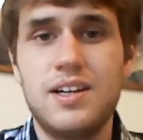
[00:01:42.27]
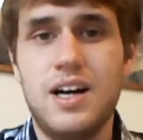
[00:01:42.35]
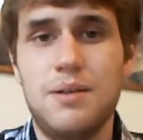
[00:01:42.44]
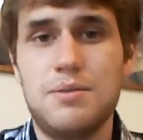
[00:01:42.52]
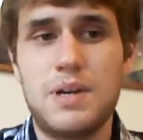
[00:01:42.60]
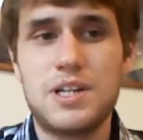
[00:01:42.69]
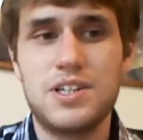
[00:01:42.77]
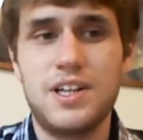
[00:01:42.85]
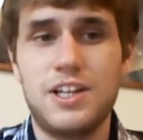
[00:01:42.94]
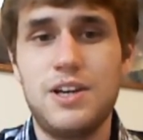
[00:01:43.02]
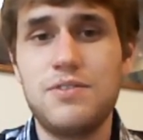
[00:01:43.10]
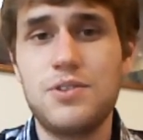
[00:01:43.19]
Especially,
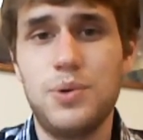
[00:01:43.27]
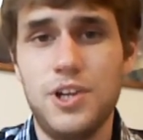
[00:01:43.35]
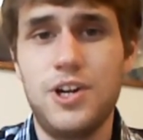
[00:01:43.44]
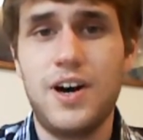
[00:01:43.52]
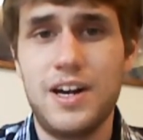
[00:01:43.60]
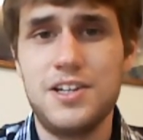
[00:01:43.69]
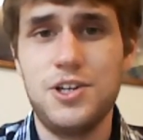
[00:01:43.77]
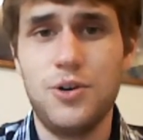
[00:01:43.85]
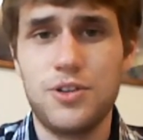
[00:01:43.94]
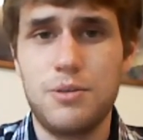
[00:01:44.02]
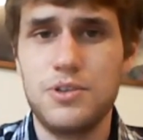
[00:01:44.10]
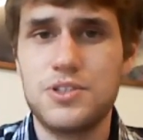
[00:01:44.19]
you have to really know how to deal with
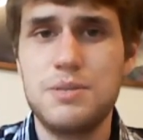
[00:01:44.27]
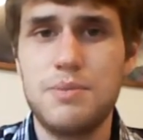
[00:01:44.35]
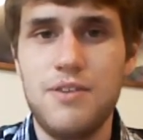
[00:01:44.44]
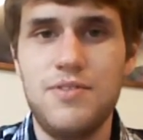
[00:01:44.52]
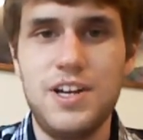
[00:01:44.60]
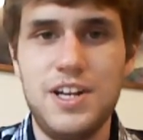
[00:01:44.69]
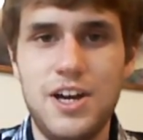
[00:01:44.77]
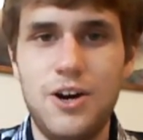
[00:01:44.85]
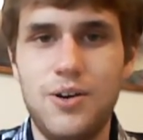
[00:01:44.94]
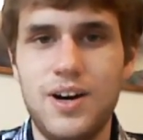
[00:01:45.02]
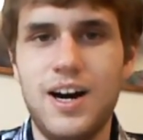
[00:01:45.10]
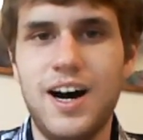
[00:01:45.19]
them. You'll see my
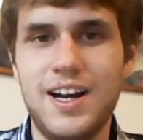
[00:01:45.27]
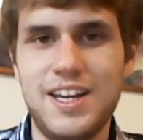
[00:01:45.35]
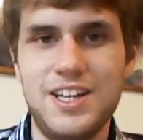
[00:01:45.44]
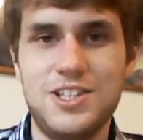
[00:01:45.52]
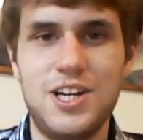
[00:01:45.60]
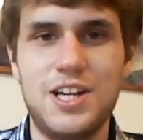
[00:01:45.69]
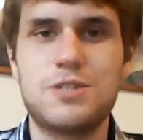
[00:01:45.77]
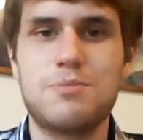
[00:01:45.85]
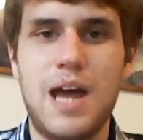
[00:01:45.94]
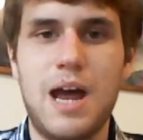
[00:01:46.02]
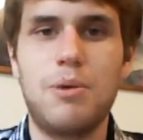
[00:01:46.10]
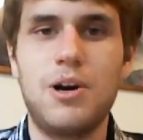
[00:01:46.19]
video, Eat Shit
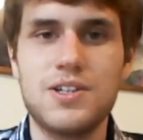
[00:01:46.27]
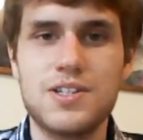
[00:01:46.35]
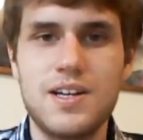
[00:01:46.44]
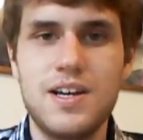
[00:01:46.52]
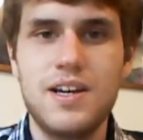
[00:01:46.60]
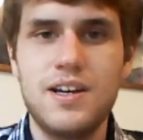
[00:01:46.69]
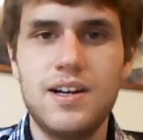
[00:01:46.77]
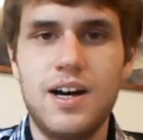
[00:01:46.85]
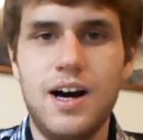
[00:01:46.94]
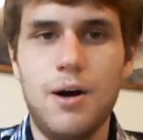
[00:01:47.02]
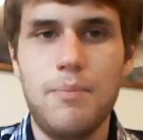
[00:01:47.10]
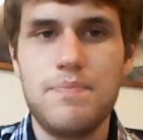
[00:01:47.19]
Spammers.
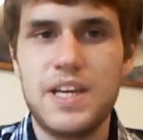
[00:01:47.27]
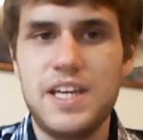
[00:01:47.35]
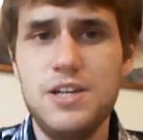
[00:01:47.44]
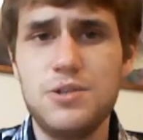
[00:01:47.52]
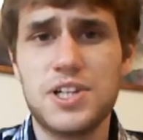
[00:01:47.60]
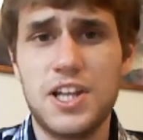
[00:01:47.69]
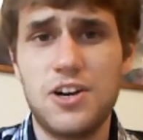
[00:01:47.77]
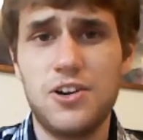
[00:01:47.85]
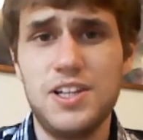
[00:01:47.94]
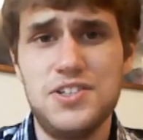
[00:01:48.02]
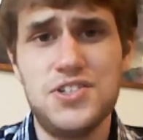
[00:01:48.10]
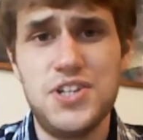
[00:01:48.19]
He used
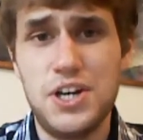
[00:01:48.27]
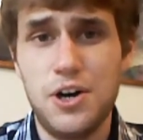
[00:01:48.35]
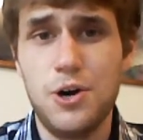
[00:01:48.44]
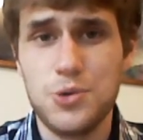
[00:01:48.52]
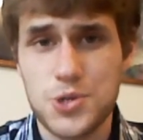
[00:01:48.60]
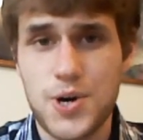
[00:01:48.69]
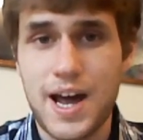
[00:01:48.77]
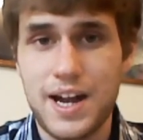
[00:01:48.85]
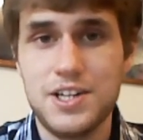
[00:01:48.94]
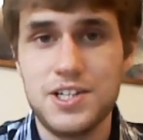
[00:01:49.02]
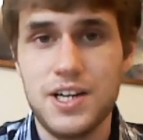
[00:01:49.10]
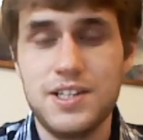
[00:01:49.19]
literally zero
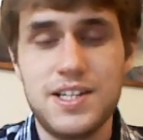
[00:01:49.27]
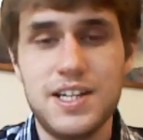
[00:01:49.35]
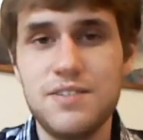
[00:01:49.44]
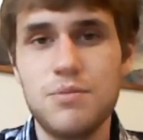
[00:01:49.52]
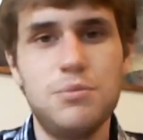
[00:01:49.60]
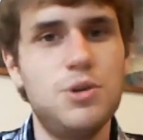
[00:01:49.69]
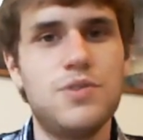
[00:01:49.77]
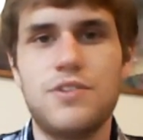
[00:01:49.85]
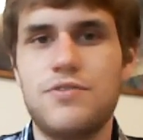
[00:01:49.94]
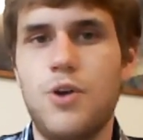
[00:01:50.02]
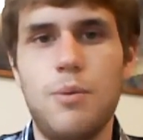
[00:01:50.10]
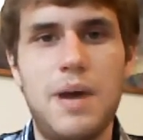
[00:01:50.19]
strategy. Didn't even move in a
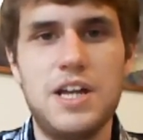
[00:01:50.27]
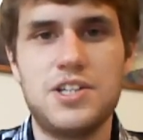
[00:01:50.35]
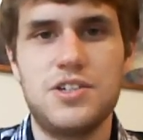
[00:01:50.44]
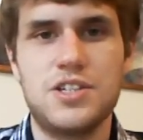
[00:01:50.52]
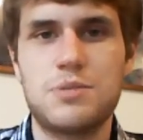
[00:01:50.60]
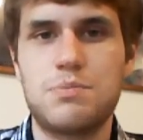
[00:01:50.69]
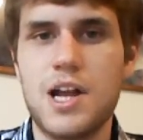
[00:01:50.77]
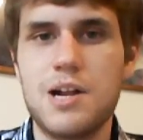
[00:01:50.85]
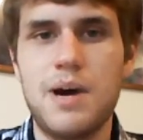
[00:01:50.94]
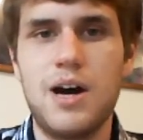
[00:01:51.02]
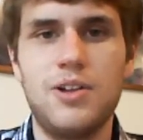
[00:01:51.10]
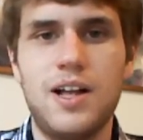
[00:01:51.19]
formation. Just spread them
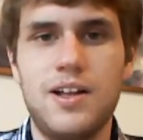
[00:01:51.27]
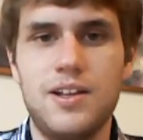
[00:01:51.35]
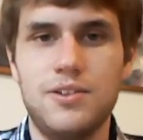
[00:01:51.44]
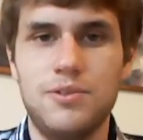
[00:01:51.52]
out